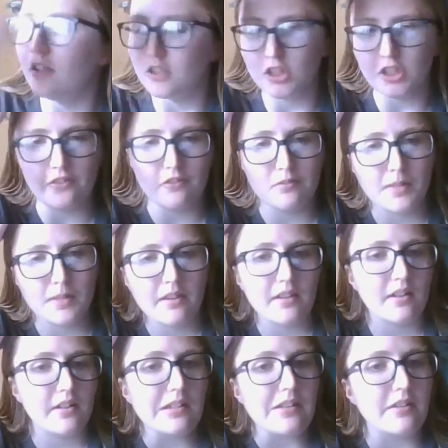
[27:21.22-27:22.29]
she told me
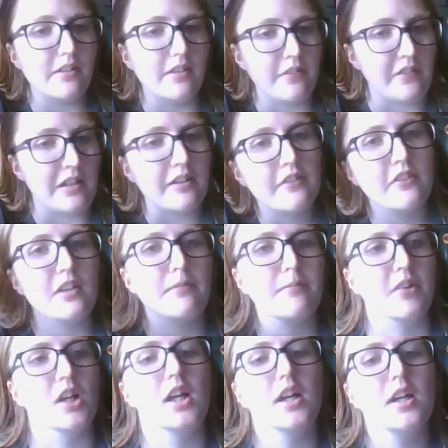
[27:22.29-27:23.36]
that at the exact
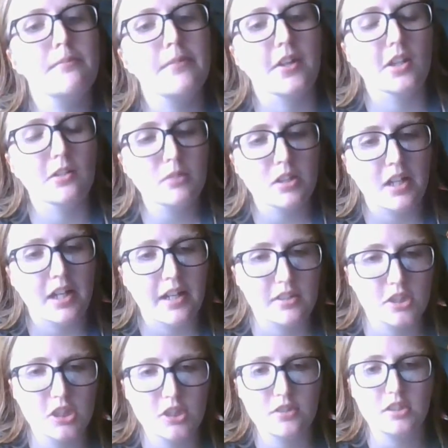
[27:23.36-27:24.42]
same time, they were
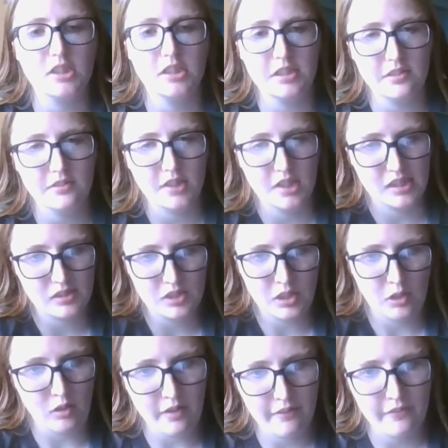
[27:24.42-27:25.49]
actually, like,
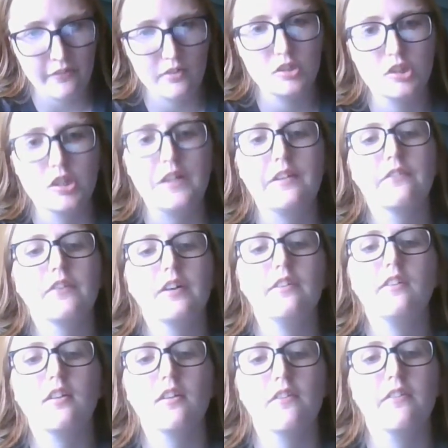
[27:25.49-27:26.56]
lost trying to
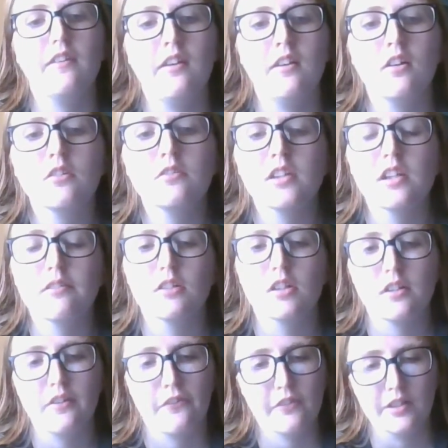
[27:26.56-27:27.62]
find the casino, and they were
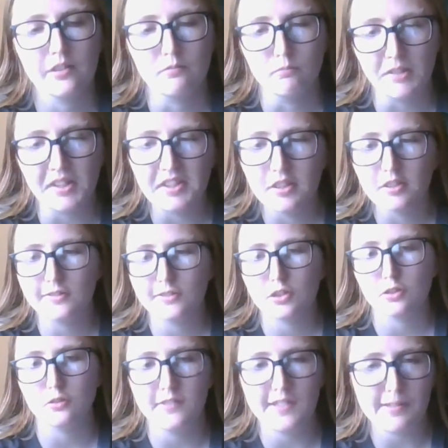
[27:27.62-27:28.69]
on this, like, weird,
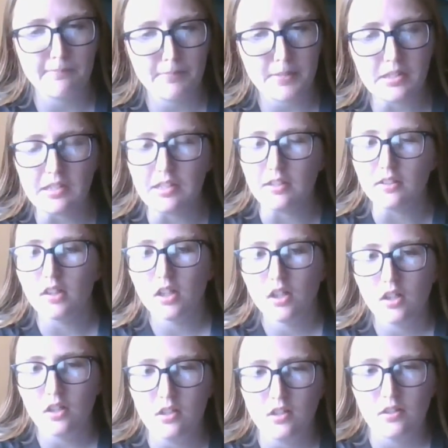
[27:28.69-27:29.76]
creepy,
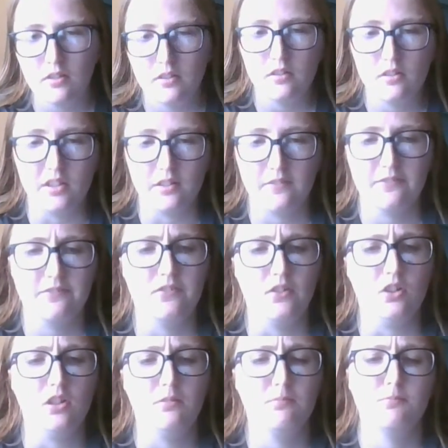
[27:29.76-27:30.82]
like,
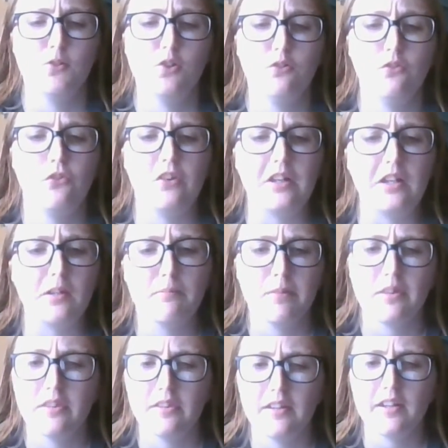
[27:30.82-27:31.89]
farm road type
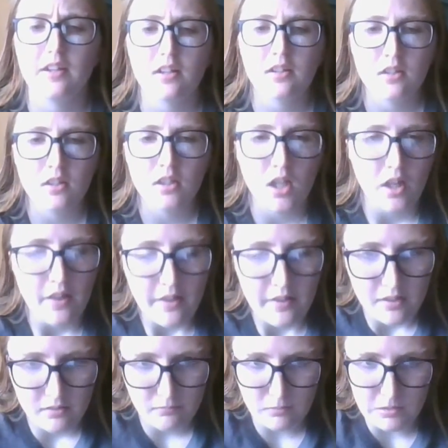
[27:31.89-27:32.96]
thing,
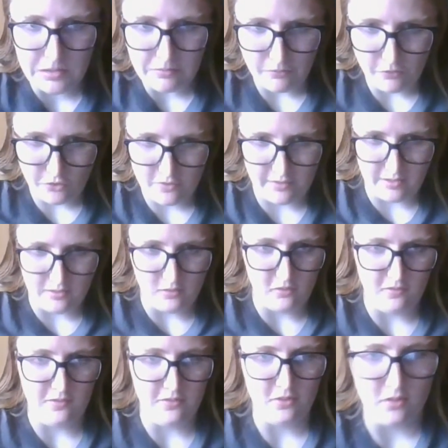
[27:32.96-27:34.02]
where it was just, like,
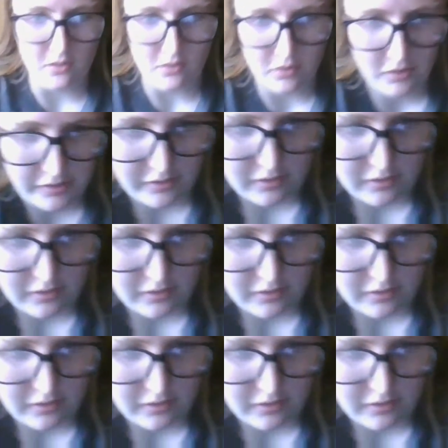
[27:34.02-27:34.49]
all dark.